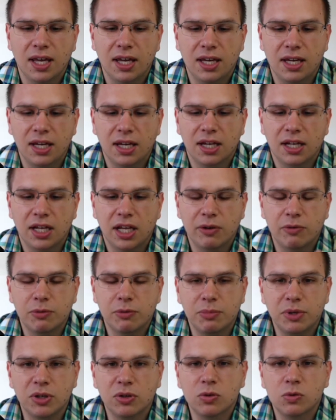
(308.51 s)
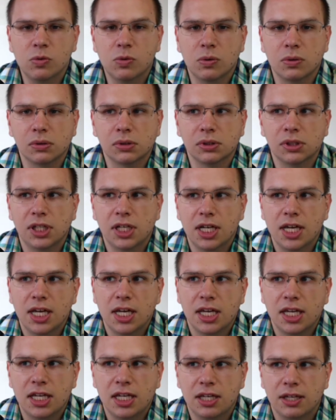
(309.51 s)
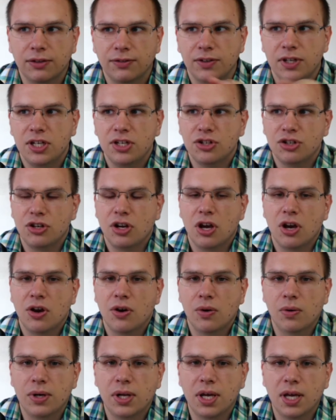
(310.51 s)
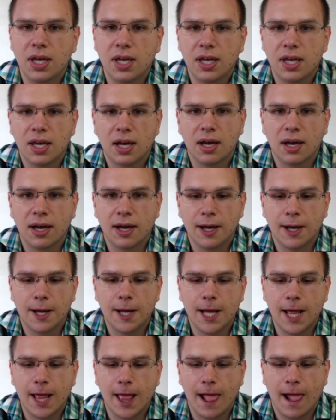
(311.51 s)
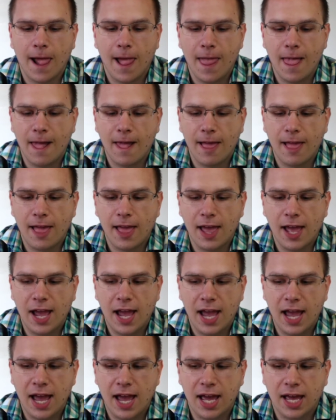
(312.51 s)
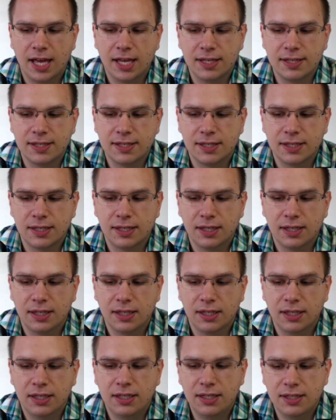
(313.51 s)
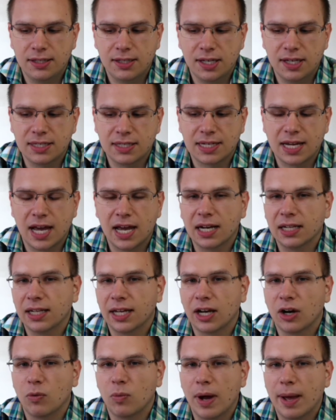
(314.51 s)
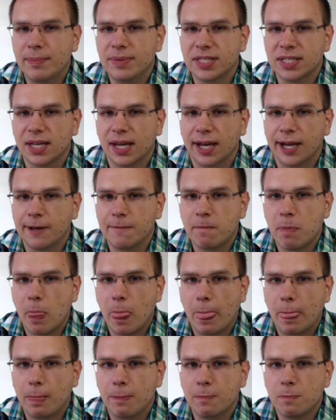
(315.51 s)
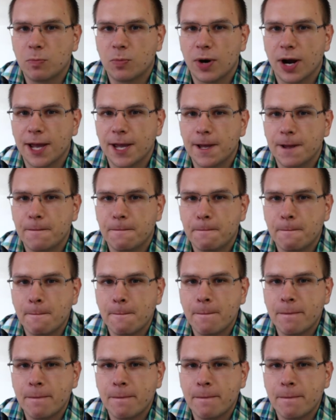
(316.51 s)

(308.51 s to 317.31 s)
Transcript: And it would be cool if each node uh, has is kind of like a website, right?